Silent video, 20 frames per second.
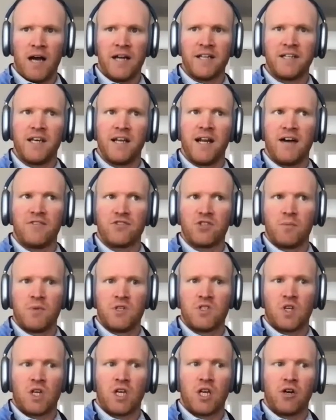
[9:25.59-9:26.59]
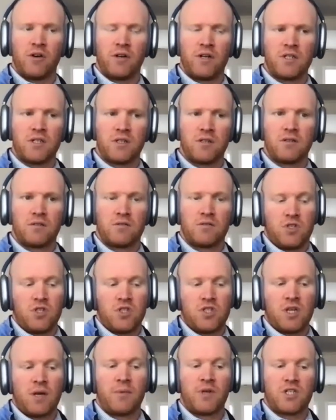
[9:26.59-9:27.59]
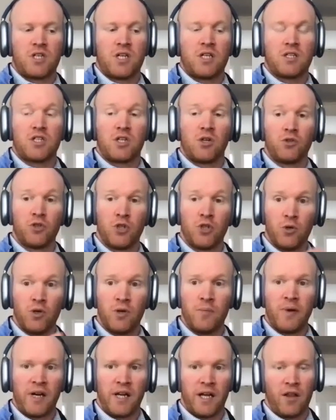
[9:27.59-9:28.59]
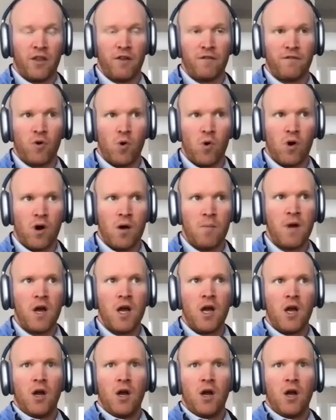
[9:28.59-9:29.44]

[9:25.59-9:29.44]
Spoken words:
I did have some insecurities, and to some extent still do, depending on the forum,